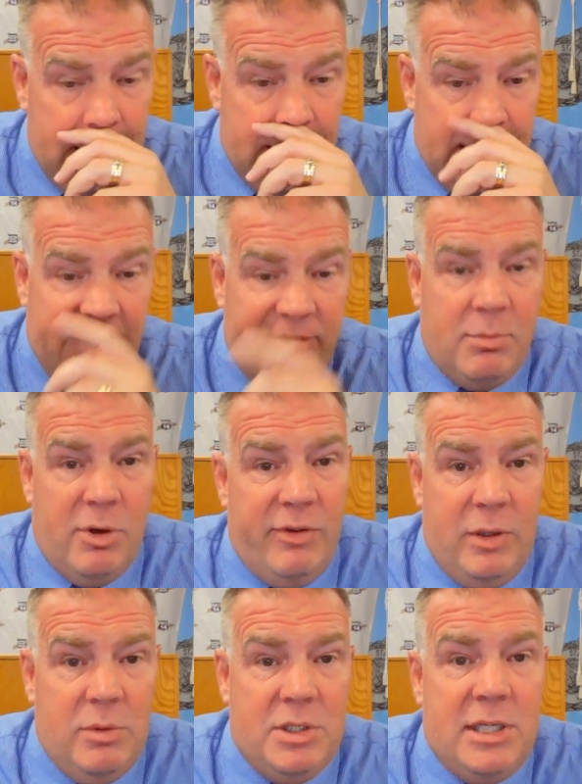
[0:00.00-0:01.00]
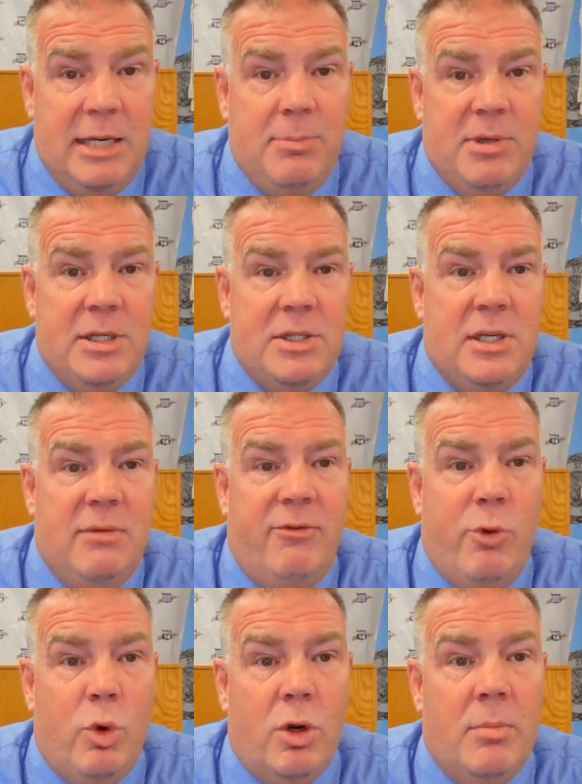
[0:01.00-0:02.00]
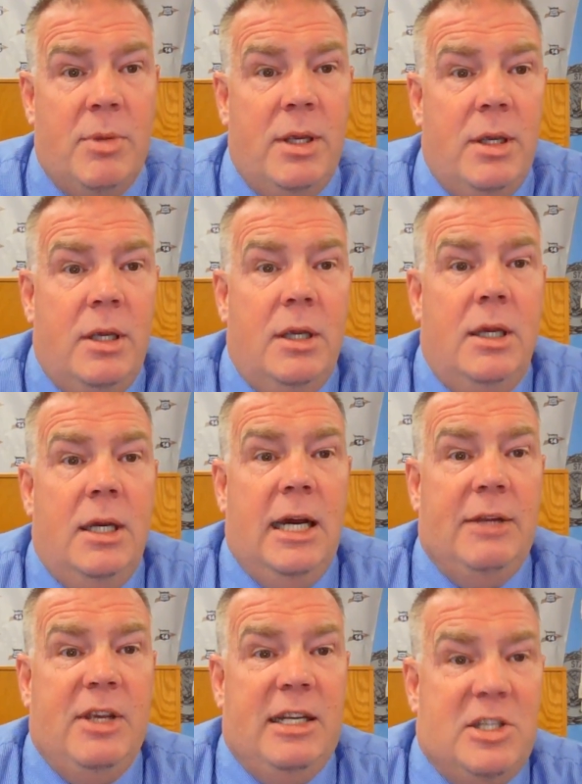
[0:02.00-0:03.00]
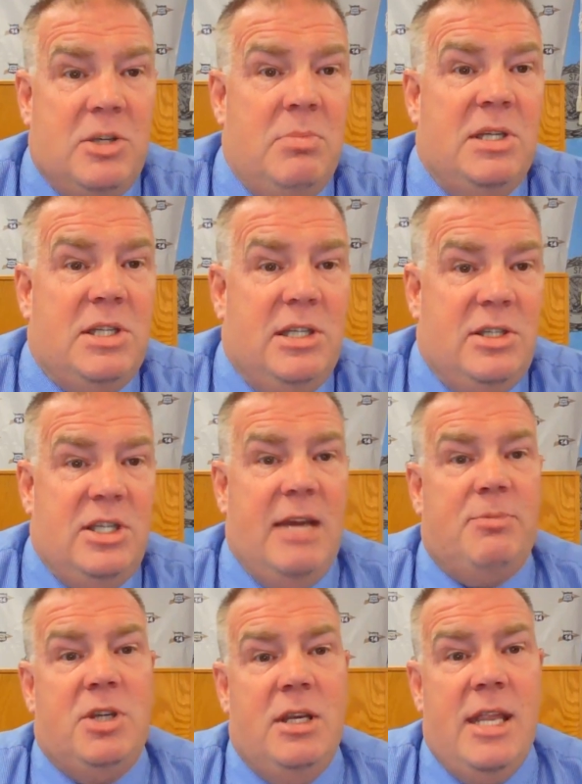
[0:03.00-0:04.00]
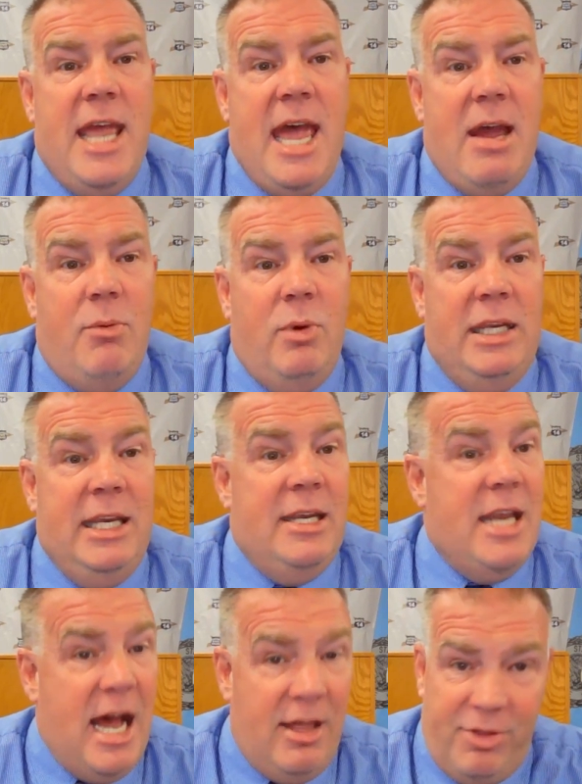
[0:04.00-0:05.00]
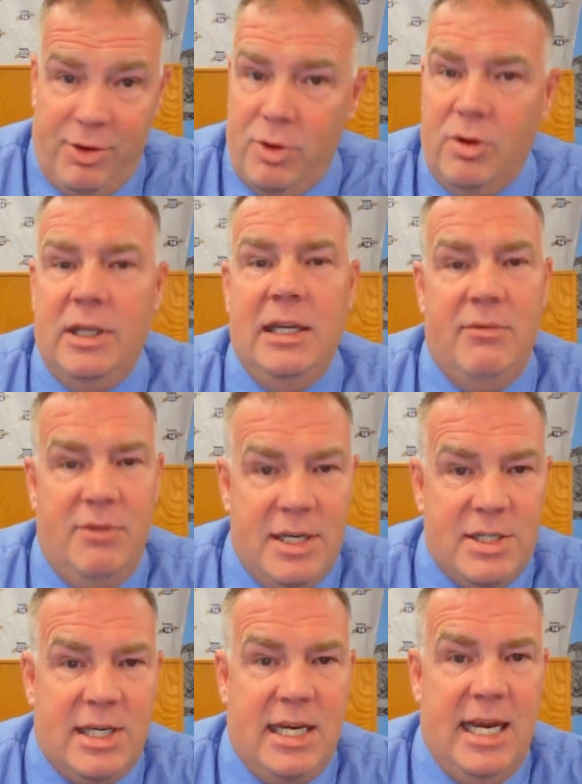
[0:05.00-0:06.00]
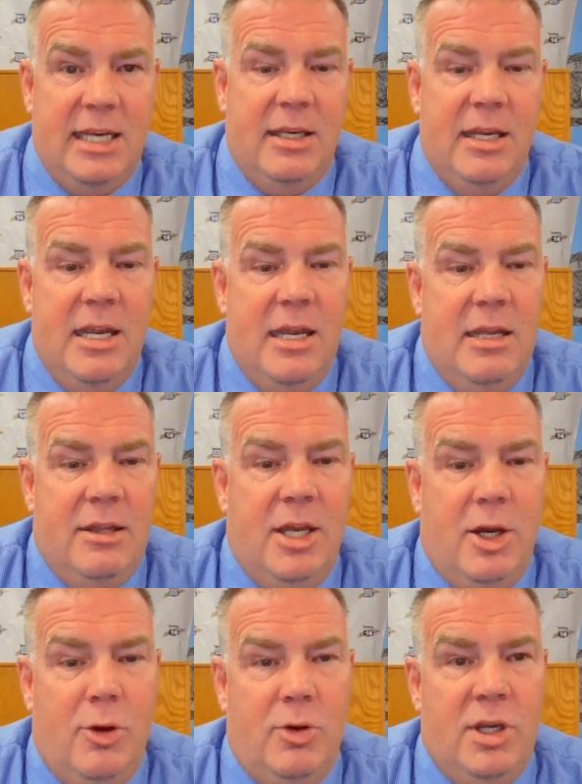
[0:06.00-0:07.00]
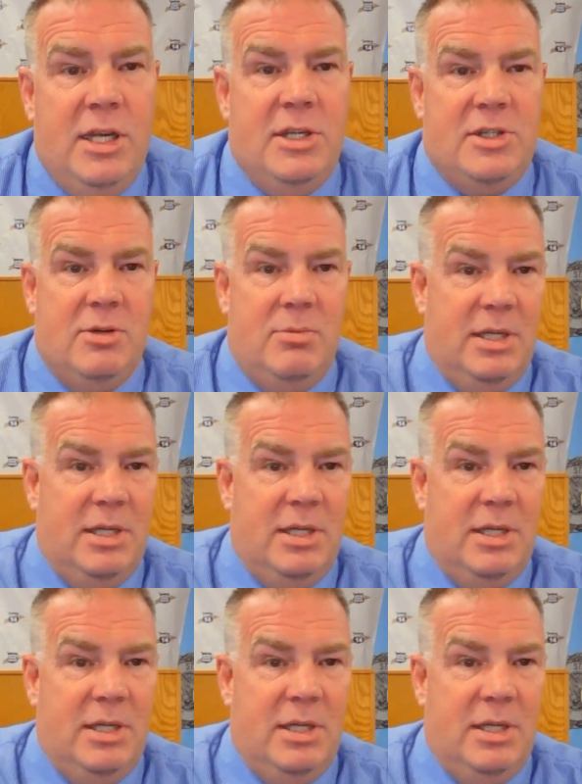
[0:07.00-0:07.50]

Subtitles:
Kevin Murphy was keeping us informed. I think it's a misconception that we did not thoroughly investigate the Odinism